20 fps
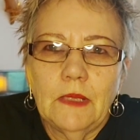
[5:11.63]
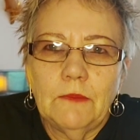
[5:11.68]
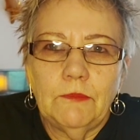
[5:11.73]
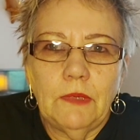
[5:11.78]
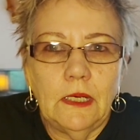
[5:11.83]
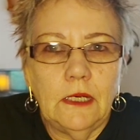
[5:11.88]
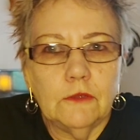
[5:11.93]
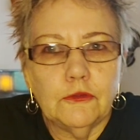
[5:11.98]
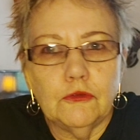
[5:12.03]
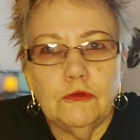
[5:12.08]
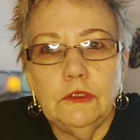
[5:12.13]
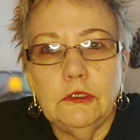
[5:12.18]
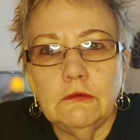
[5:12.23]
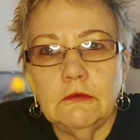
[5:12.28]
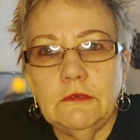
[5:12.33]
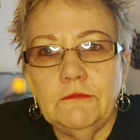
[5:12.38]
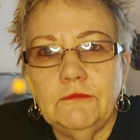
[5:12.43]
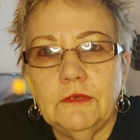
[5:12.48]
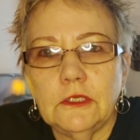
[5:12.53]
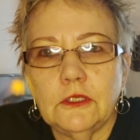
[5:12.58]
pass you
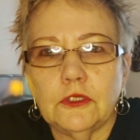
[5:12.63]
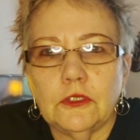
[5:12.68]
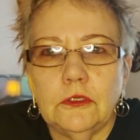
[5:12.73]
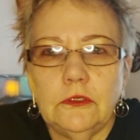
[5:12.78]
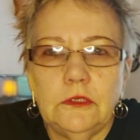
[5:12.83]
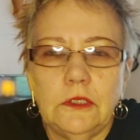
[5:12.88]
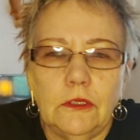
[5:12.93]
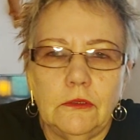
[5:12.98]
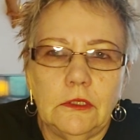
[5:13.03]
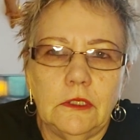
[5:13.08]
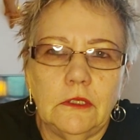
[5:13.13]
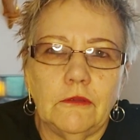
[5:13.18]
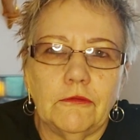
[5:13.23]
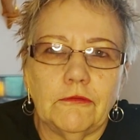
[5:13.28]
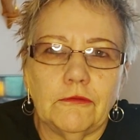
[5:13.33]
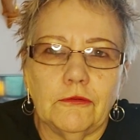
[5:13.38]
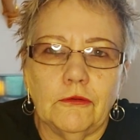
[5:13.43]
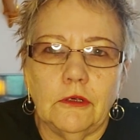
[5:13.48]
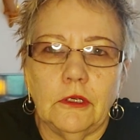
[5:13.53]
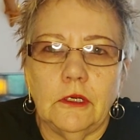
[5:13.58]
your eviction
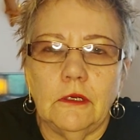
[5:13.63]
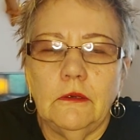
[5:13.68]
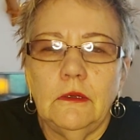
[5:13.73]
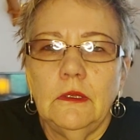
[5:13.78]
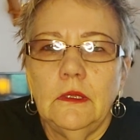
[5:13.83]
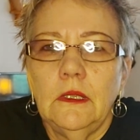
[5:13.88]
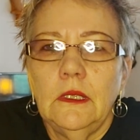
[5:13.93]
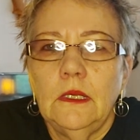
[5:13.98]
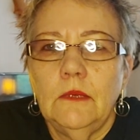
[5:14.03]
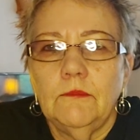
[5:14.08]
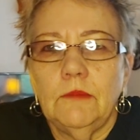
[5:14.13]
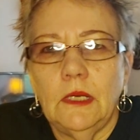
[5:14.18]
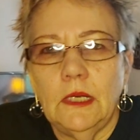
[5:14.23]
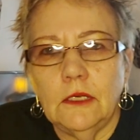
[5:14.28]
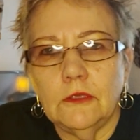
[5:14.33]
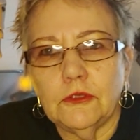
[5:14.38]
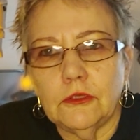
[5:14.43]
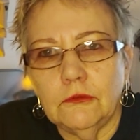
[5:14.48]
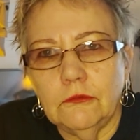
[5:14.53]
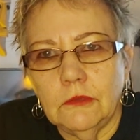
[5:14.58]
notice or
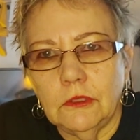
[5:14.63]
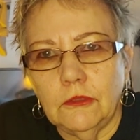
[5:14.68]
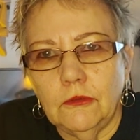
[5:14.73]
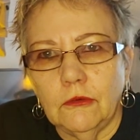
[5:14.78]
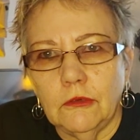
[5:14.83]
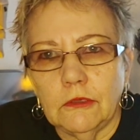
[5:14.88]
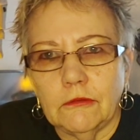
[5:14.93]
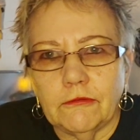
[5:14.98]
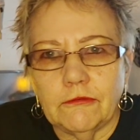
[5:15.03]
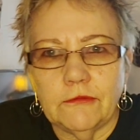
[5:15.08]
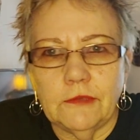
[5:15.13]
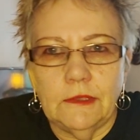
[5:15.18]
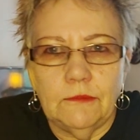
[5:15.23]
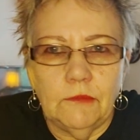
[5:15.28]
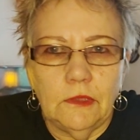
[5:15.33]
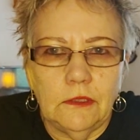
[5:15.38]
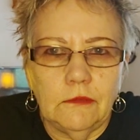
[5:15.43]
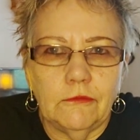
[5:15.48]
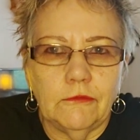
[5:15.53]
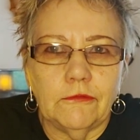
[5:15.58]
pass you a court
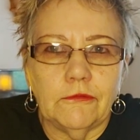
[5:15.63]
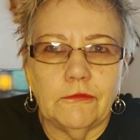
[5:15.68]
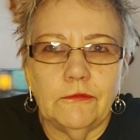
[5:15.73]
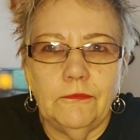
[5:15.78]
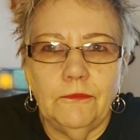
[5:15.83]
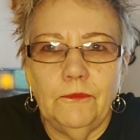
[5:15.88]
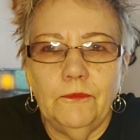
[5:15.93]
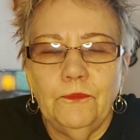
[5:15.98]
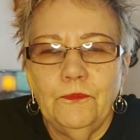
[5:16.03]
summons